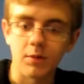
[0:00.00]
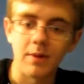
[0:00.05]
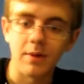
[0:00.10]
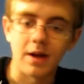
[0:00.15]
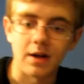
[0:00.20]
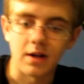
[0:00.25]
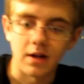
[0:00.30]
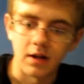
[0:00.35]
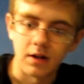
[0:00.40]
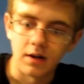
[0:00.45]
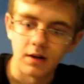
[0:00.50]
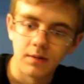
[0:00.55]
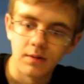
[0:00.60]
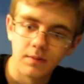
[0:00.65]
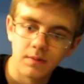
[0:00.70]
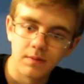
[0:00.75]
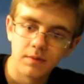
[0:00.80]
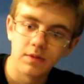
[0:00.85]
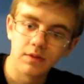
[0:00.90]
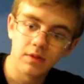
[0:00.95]
back again.
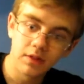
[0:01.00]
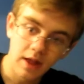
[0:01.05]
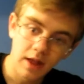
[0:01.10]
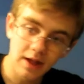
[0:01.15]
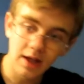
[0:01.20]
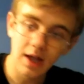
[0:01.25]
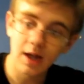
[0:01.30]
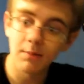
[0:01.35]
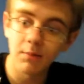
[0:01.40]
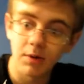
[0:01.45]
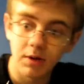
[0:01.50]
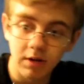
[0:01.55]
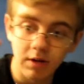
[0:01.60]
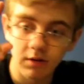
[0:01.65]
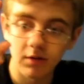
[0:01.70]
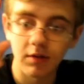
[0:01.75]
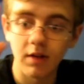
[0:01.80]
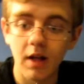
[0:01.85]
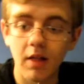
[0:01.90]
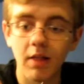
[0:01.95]
That camera
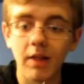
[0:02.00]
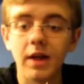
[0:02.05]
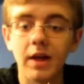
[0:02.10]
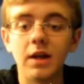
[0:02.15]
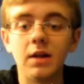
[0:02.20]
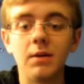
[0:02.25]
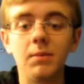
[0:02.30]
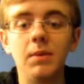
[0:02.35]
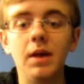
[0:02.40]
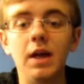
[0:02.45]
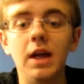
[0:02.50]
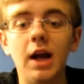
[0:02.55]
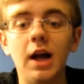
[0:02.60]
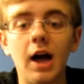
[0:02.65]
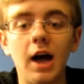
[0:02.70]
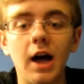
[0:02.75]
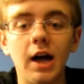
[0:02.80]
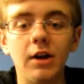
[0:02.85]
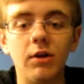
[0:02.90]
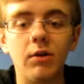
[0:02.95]
does not like being
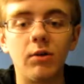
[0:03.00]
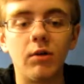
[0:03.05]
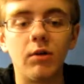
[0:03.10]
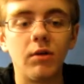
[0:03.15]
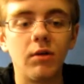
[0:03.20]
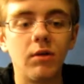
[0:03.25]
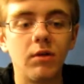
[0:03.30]
idle.